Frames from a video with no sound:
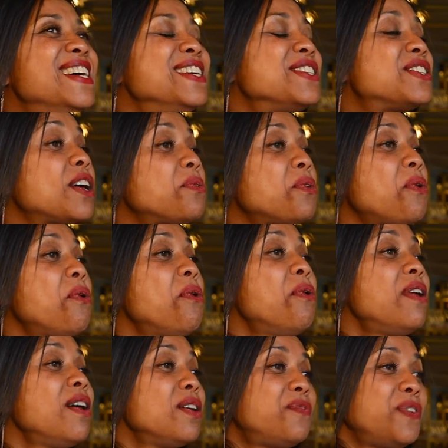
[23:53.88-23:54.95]
So all
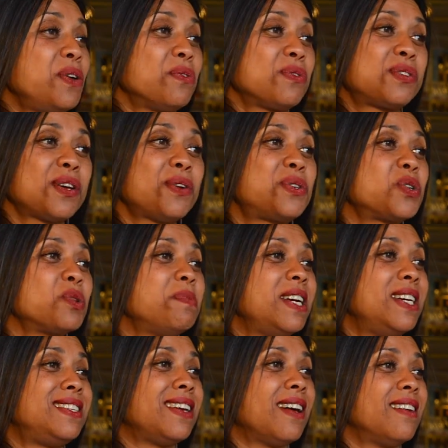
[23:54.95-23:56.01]
over your social
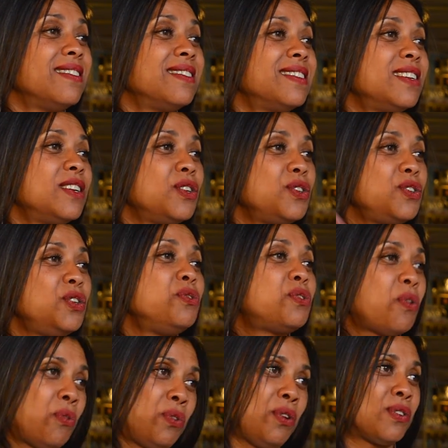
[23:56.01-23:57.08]
media, you
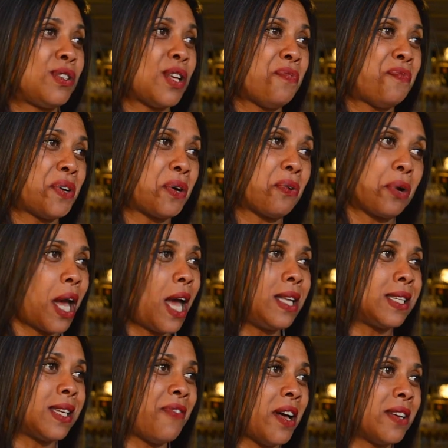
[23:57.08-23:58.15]
call yourself a
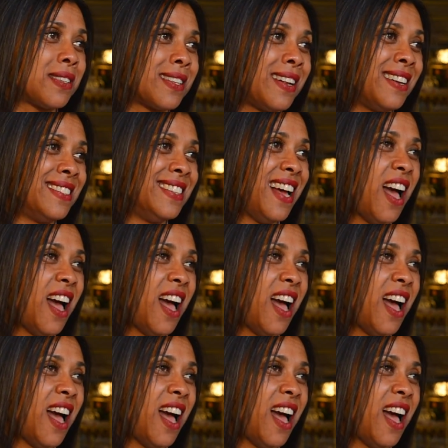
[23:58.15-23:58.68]
creative hustler.